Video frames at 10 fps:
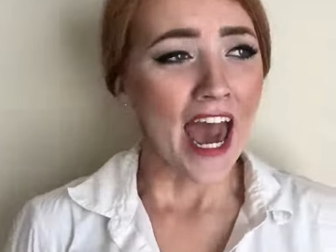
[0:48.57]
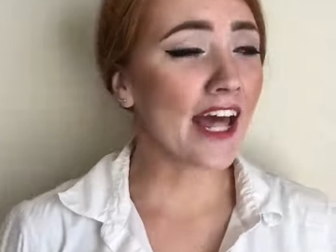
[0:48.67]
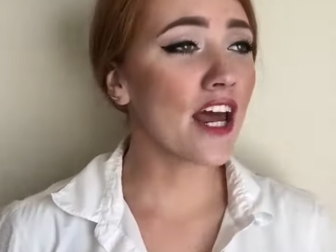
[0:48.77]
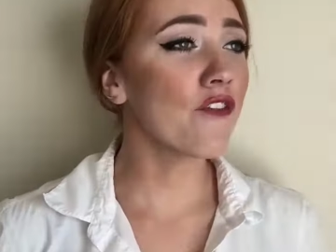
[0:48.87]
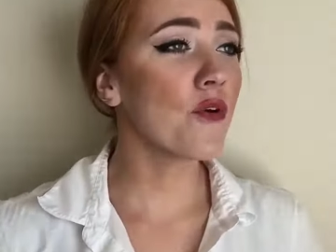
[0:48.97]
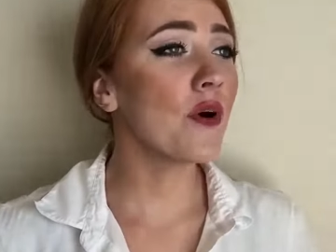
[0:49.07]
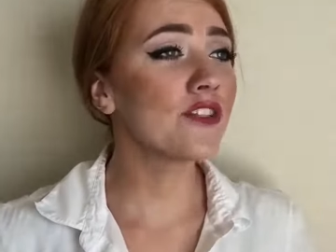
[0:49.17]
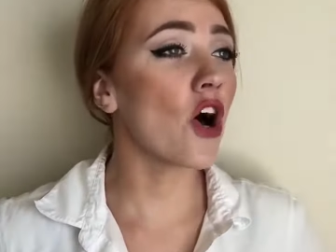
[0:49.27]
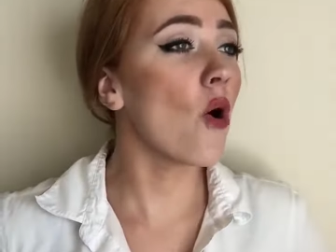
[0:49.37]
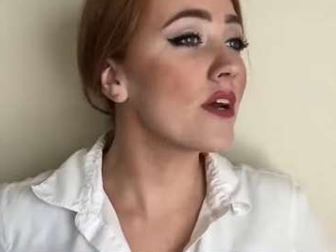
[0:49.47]
And
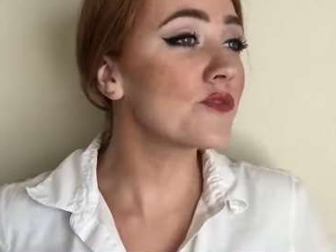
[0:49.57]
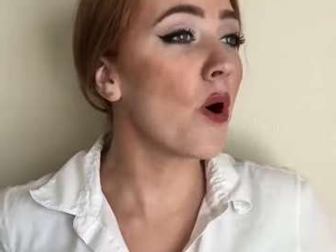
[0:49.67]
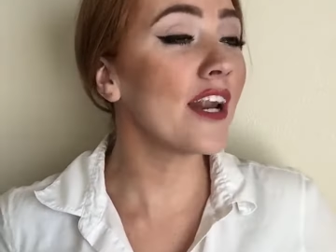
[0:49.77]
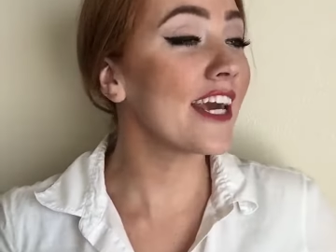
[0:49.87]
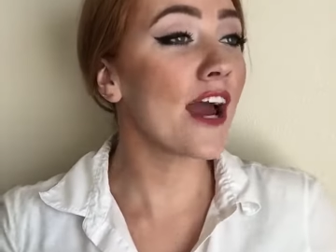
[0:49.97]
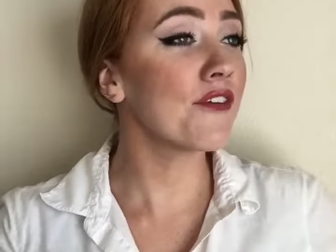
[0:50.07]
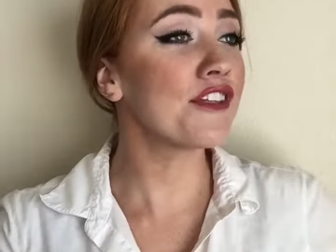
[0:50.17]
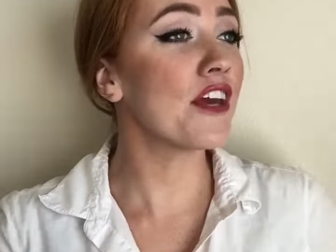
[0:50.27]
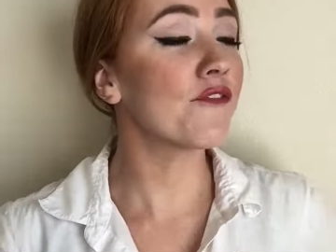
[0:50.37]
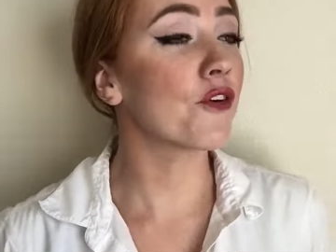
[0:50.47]
everyone's always wanting
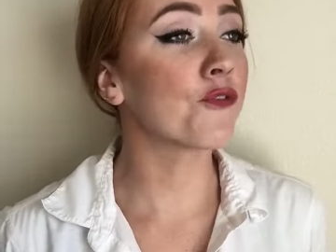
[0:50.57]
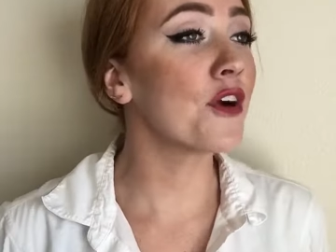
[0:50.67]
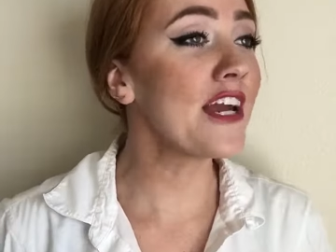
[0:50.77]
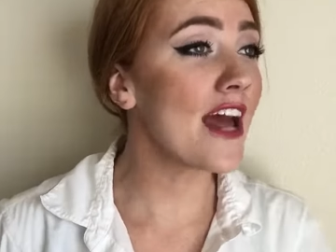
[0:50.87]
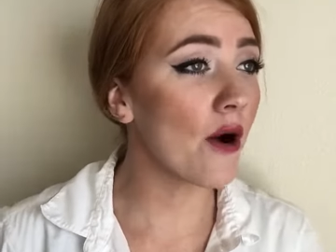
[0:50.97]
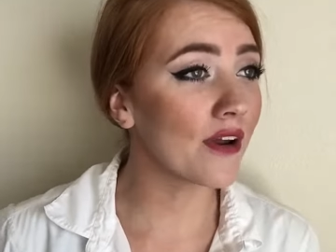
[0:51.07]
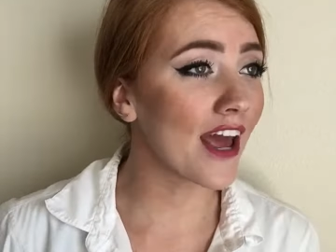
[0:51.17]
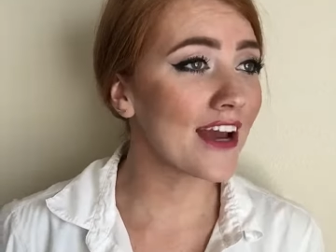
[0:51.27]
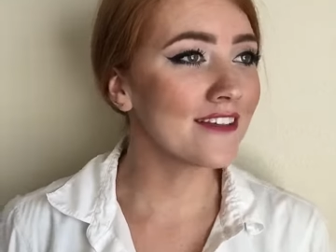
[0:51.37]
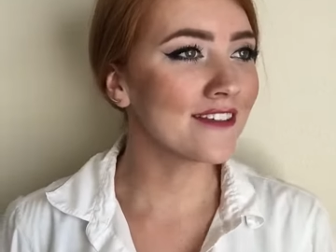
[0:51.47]
everything for free
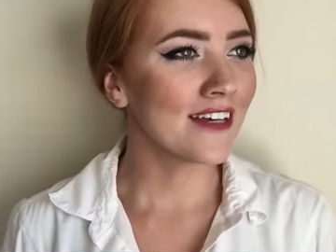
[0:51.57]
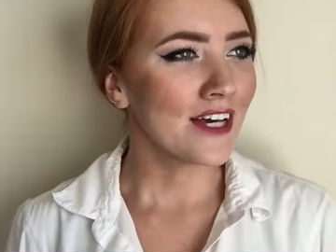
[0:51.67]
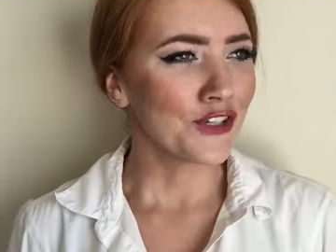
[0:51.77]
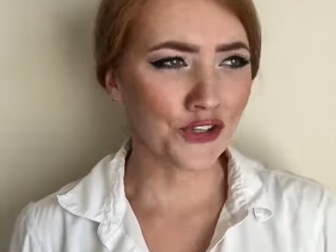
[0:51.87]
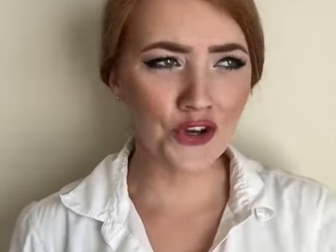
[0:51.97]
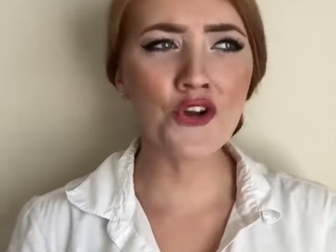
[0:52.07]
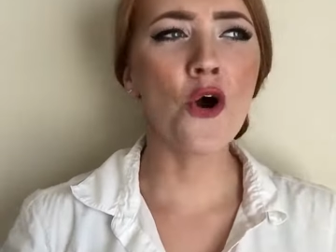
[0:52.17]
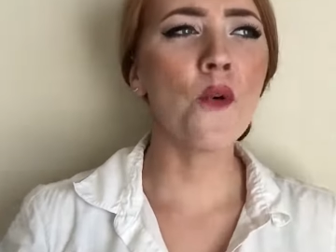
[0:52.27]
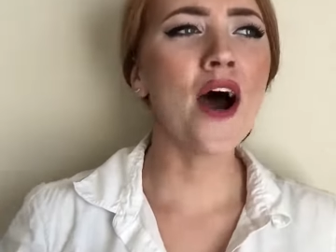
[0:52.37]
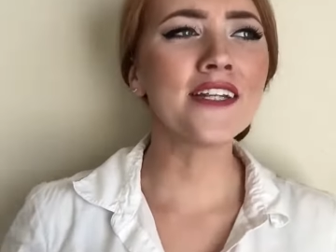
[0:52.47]
nowadays, so you
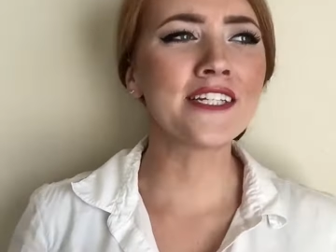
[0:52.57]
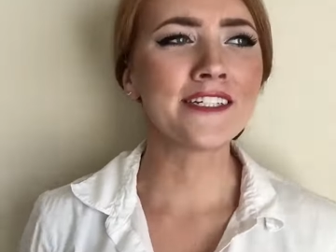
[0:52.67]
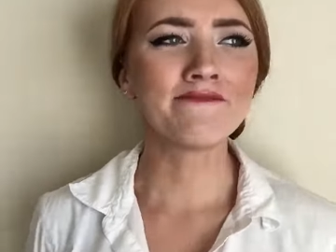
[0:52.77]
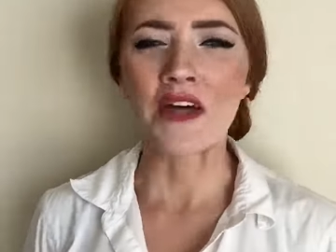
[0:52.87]
know what?